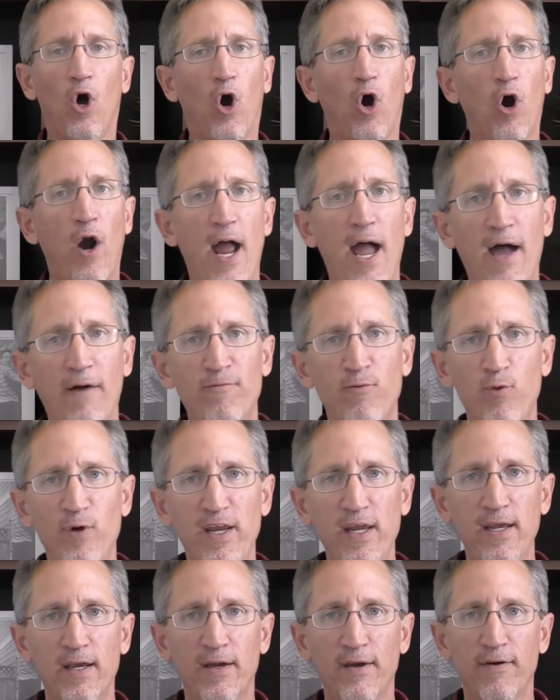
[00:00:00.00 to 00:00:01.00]
Or have
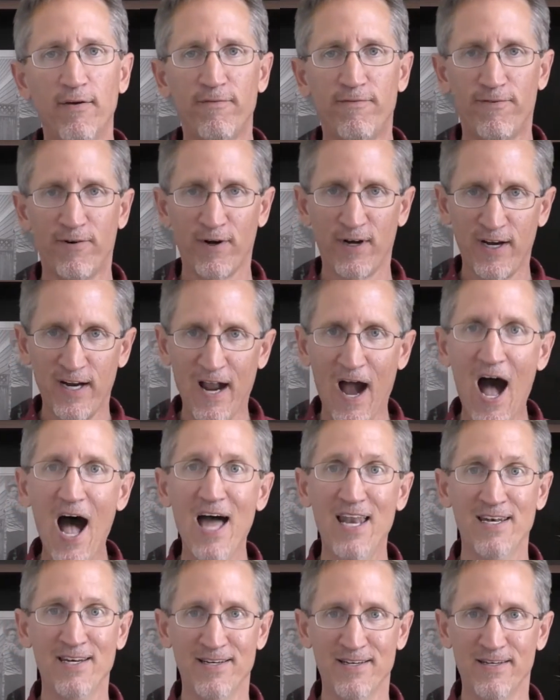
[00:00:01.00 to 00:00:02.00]
we
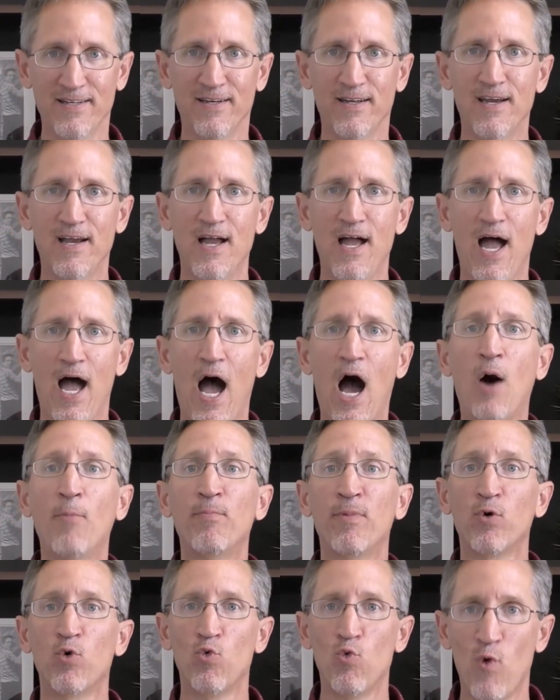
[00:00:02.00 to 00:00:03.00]
forgotten how
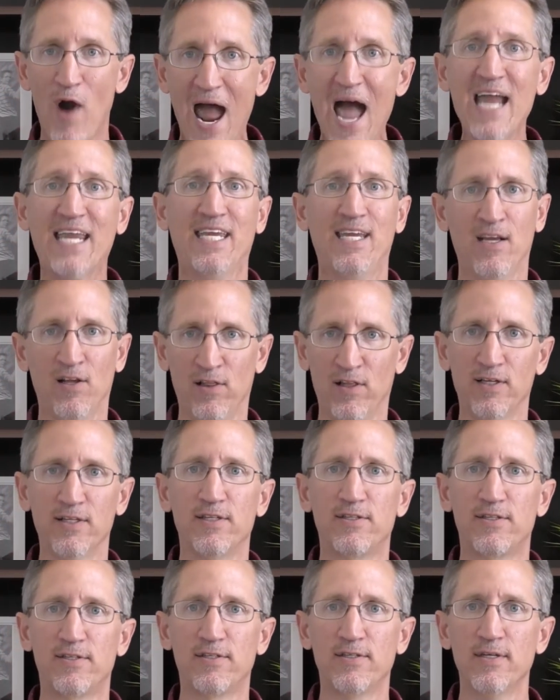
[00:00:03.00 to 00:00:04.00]

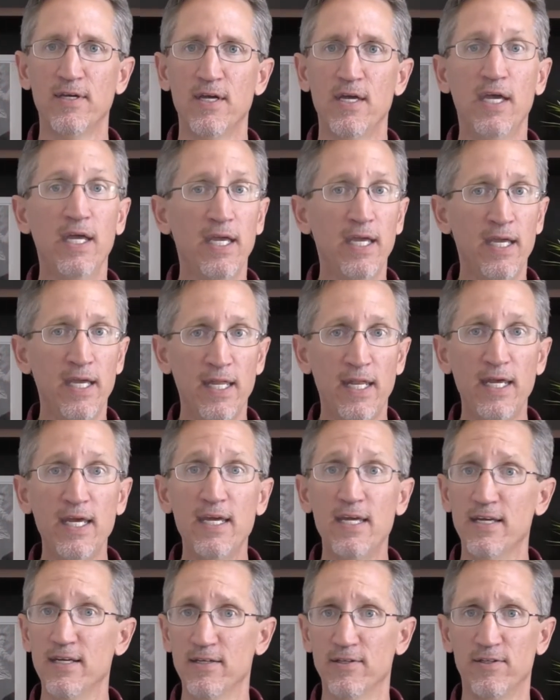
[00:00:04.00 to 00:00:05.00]
miraculous it
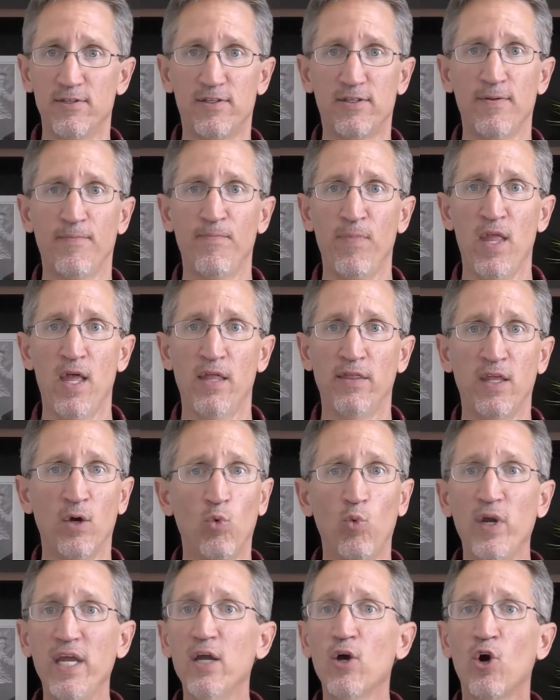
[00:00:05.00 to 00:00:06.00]
is
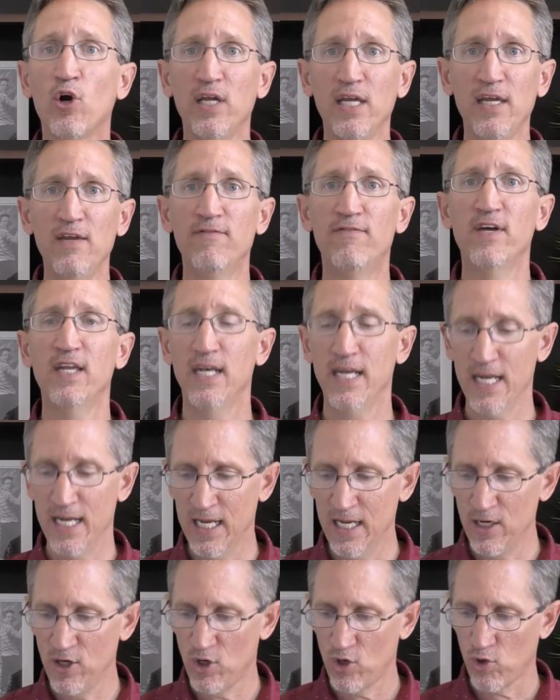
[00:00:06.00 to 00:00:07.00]
that we are even
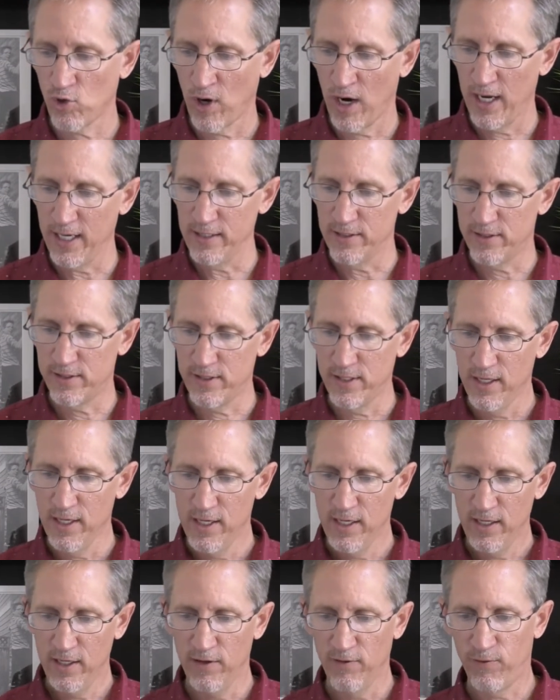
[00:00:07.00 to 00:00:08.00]
in Christ
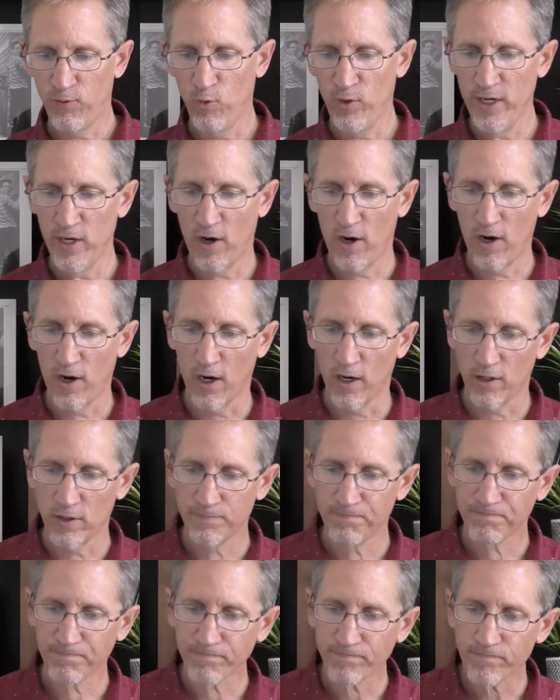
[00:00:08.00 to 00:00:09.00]
if we are?